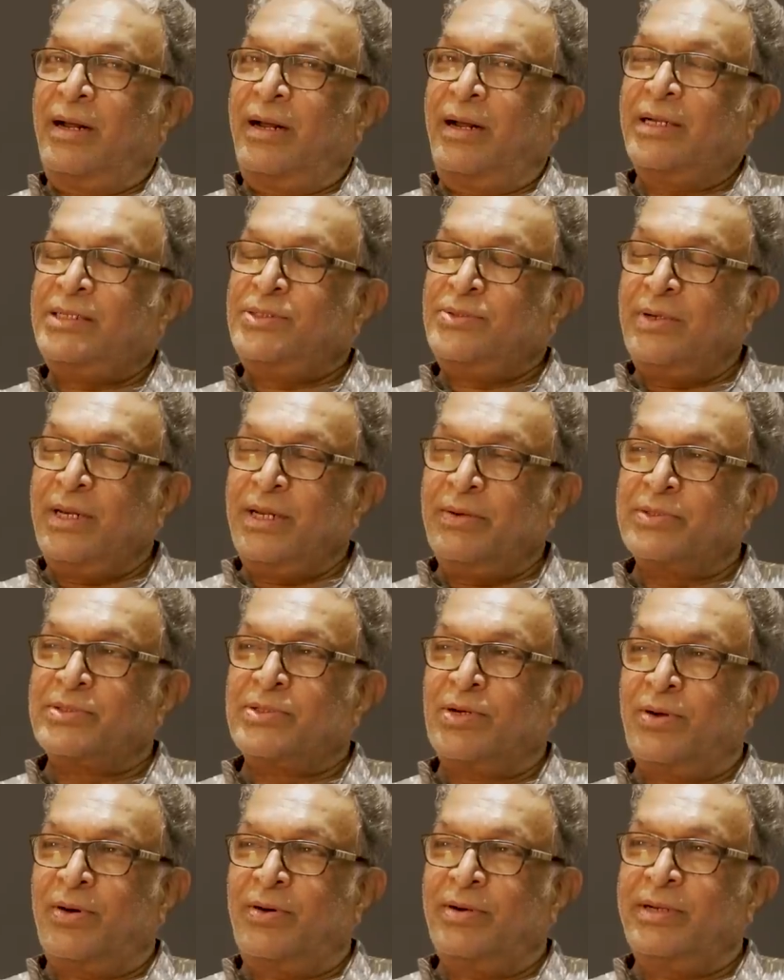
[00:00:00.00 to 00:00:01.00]
Actually, I
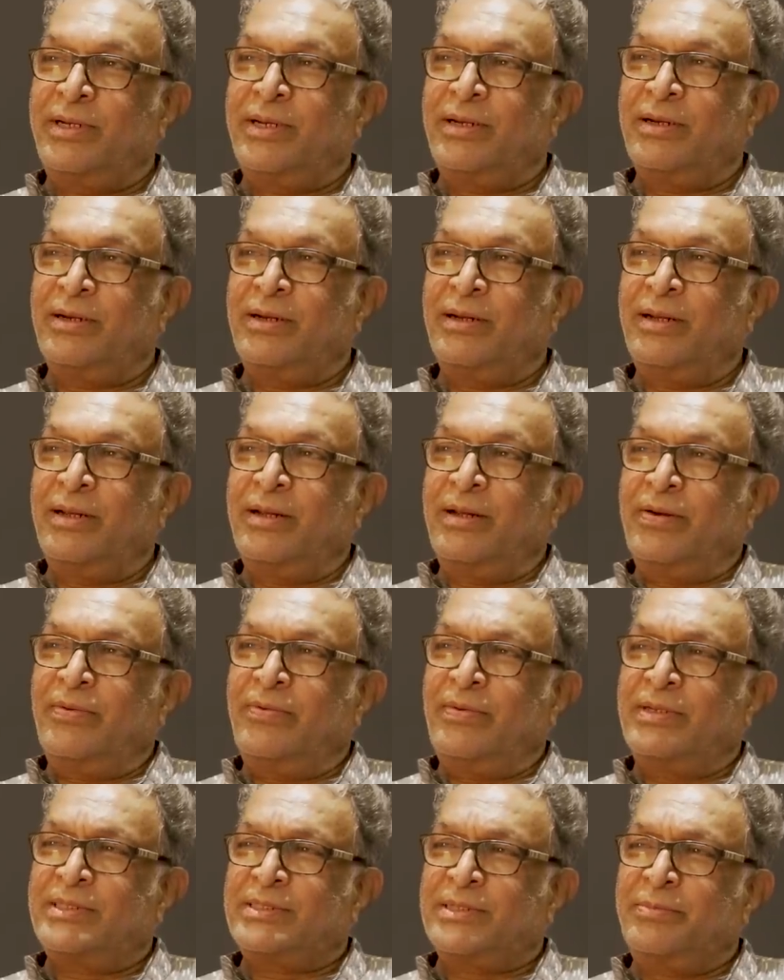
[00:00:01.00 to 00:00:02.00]
was longing,
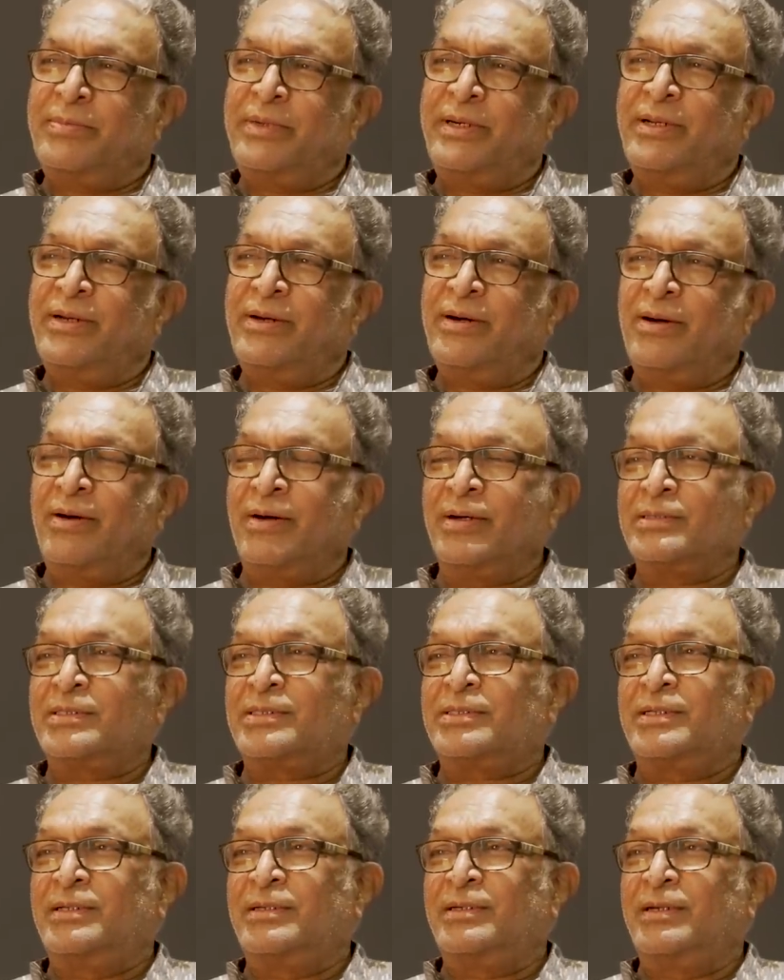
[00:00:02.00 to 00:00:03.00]
will somebody
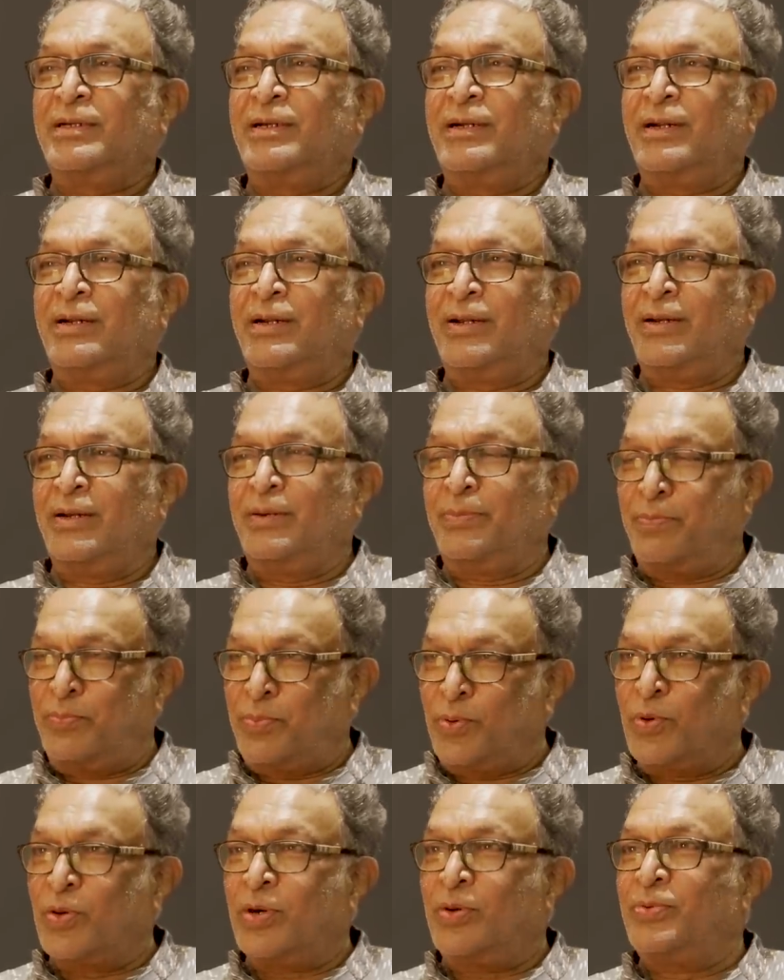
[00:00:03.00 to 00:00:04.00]
ask and I
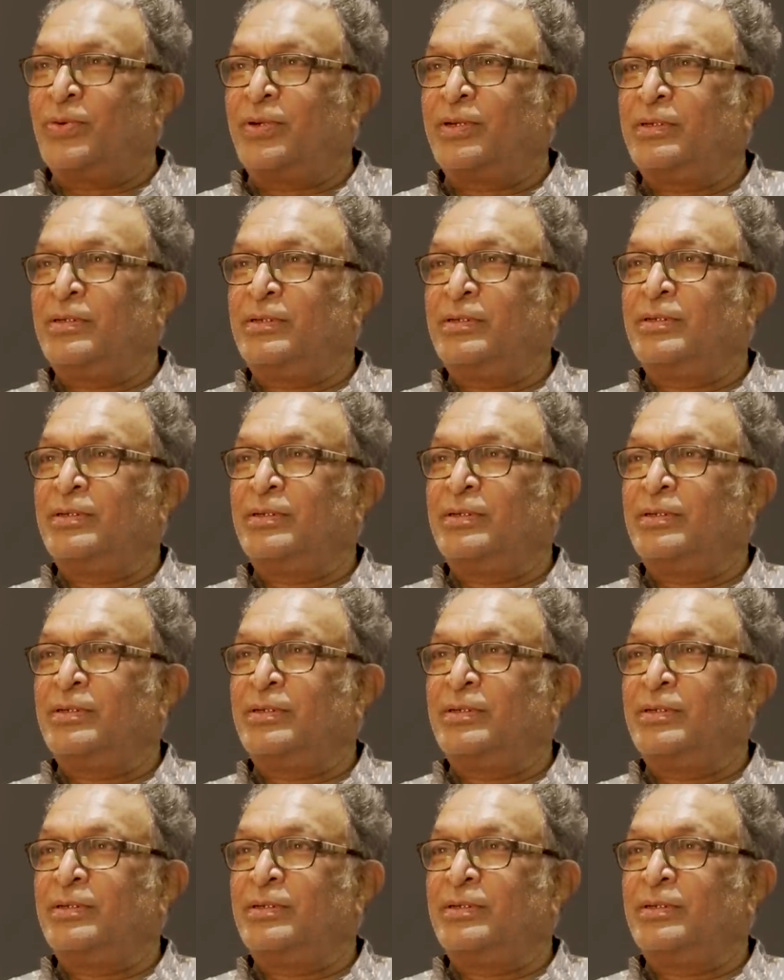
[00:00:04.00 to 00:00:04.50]
pour out?